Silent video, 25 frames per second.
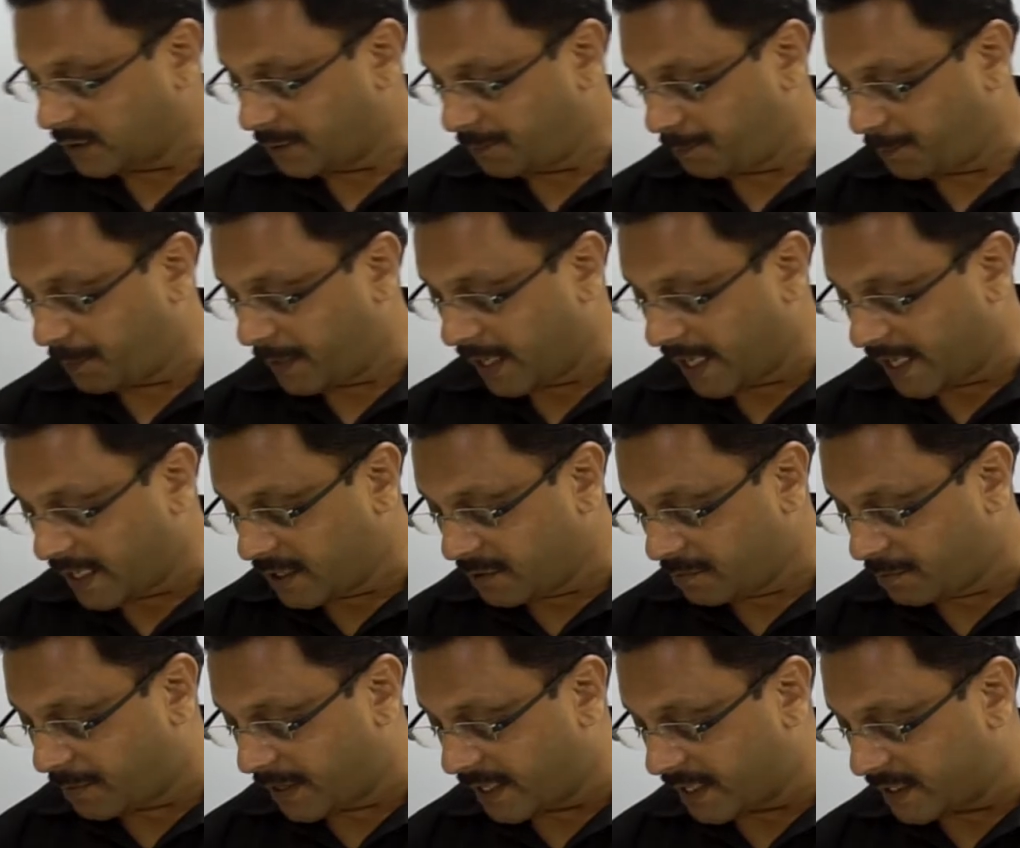
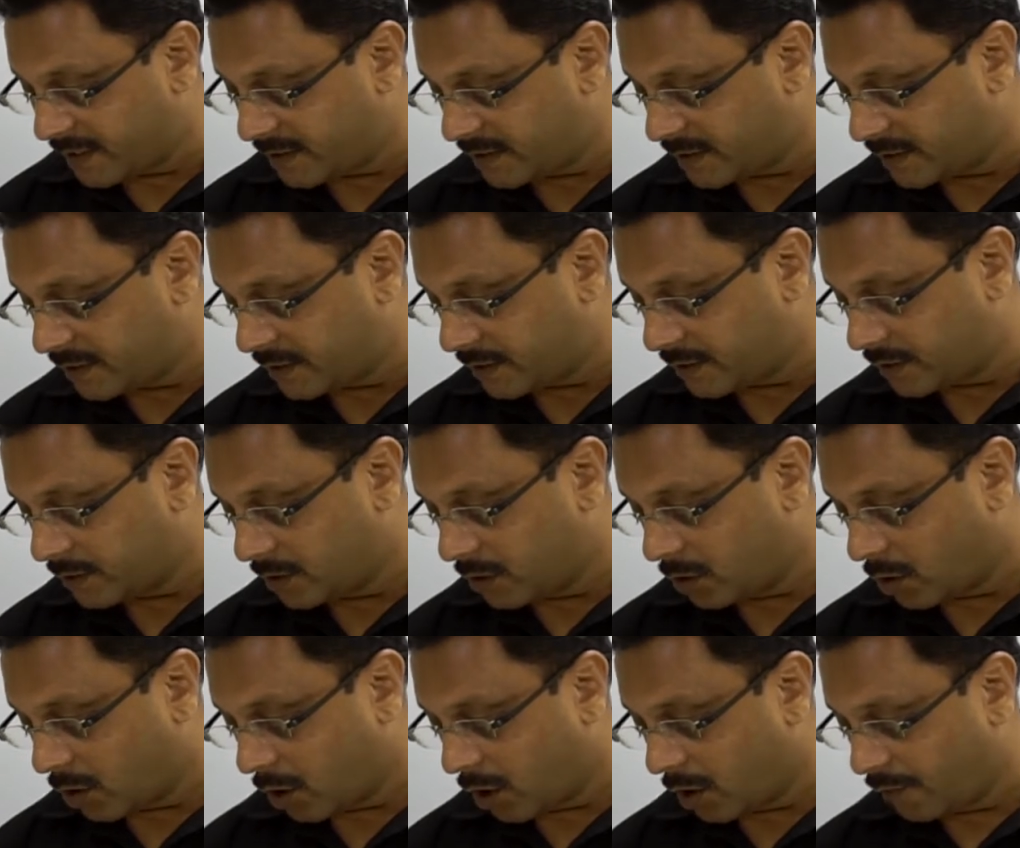plane base
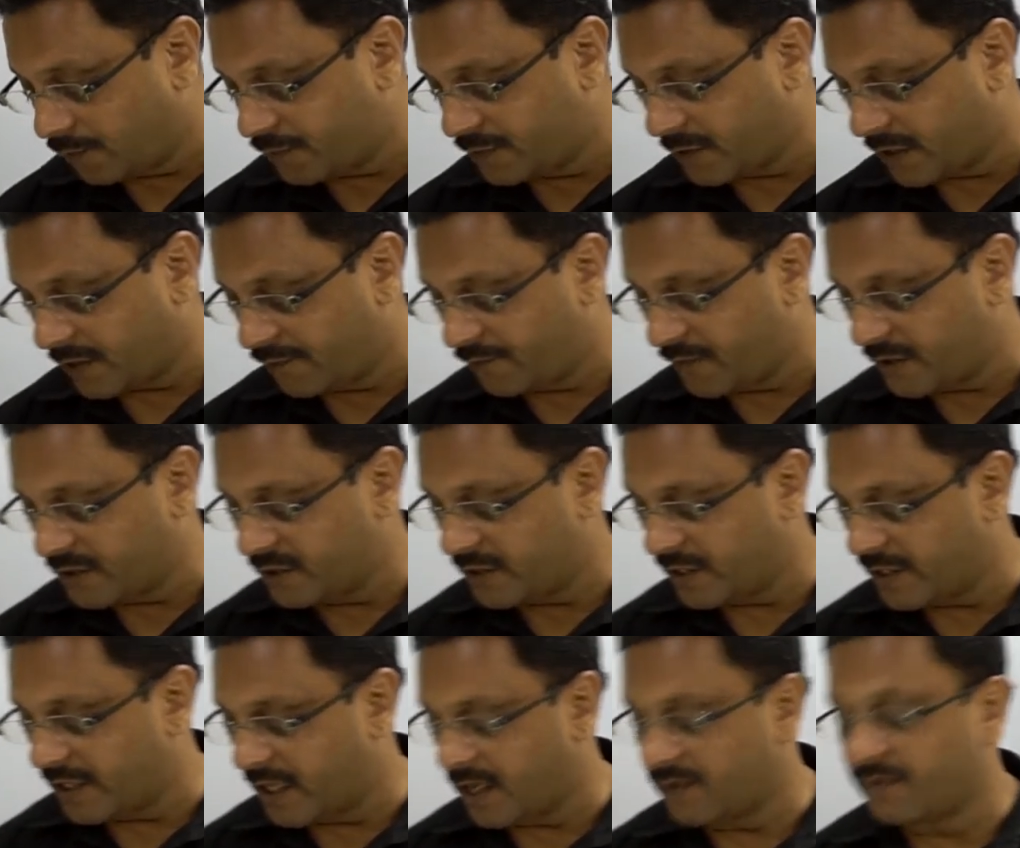of surface
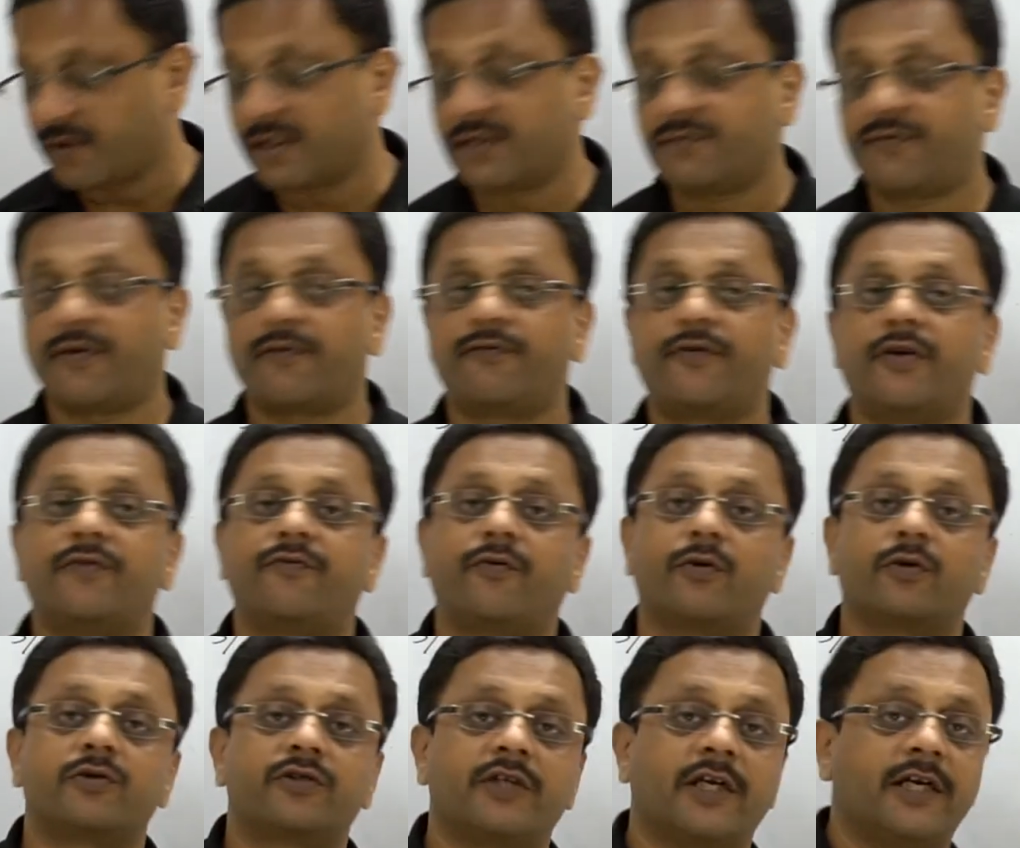area
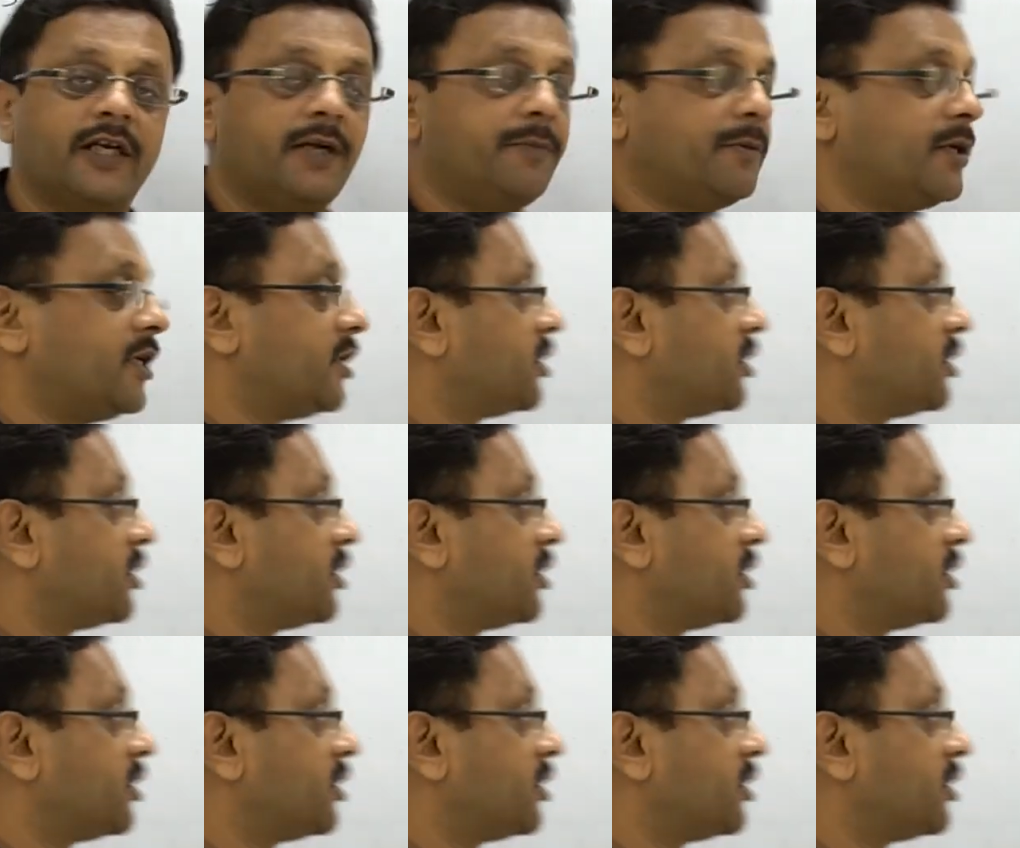154 centimeter